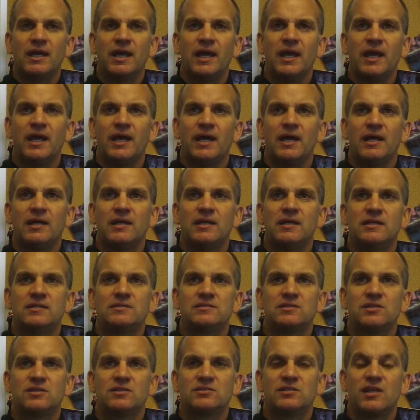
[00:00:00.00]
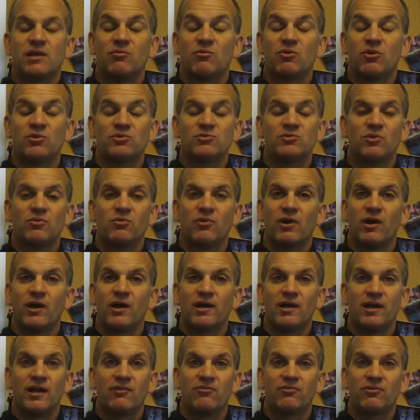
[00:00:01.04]
Yeah, it's the same course we
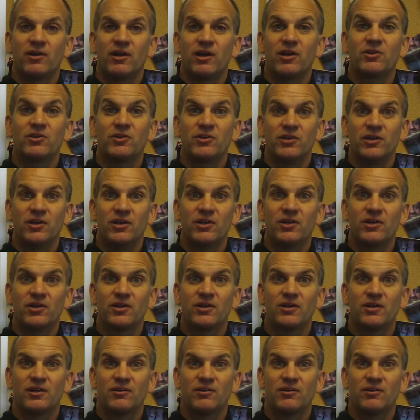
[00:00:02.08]
run every other year.